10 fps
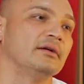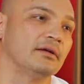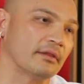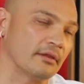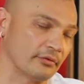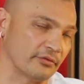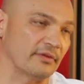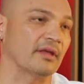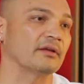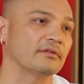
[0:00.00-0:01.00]
those
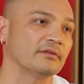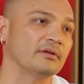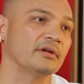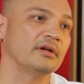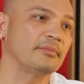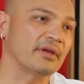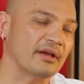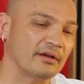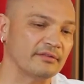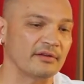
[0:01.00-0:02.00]
things. Gotcha.
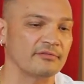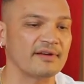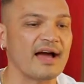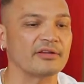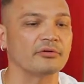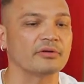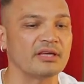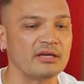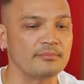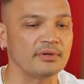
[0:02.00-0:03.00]
Because if not, you'll
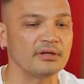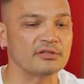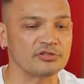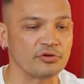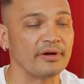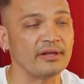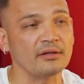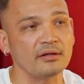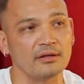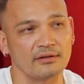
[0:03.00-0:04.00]
keep doing
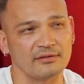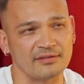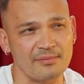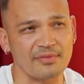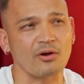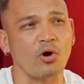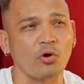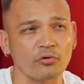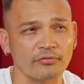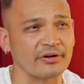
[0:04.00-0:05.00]
the same thing
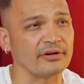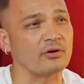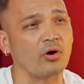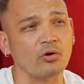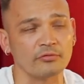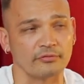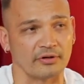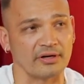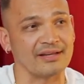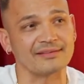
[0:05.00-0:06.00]
over and over,
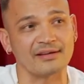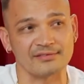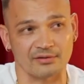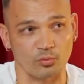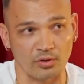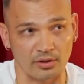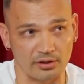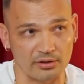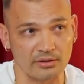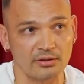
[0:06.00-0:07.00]
and it doesn't
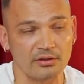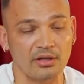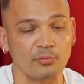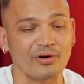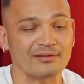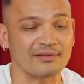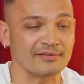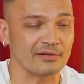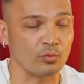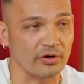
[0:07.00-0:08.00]
work. And when it
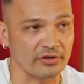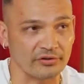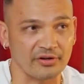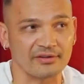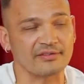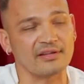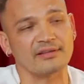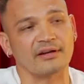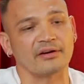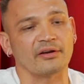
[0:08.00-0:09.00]
doesn't work, you're going to sit
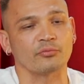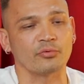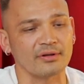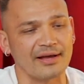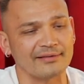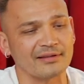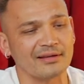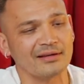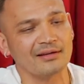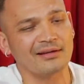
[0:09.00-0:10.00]
there and realize,
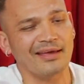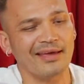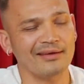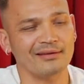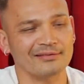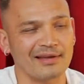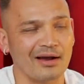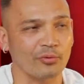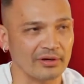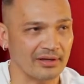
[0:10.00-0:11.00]
hey, it's not
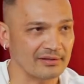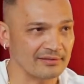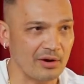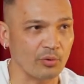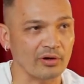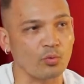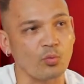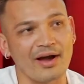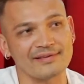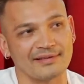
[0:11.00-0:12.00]
working, it's not working.
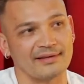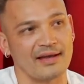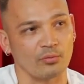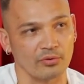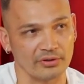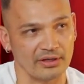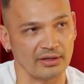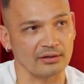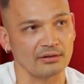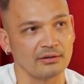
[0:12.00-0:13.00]
Why is it not
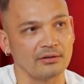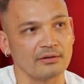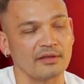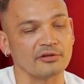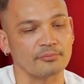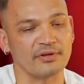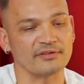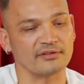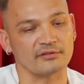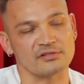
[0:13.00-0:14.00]
working? Then your
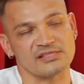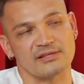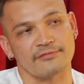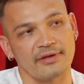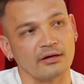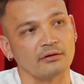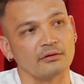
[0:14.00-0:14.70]
business starts to fail.